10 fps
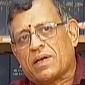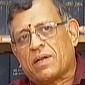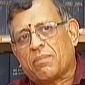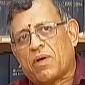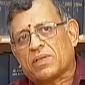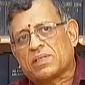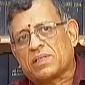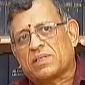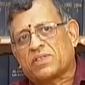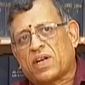
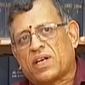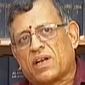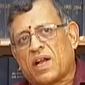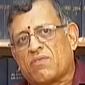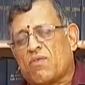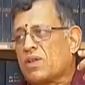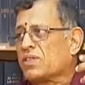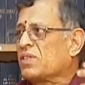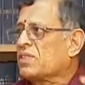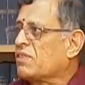deposit and
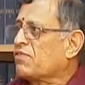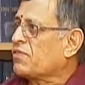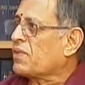advances of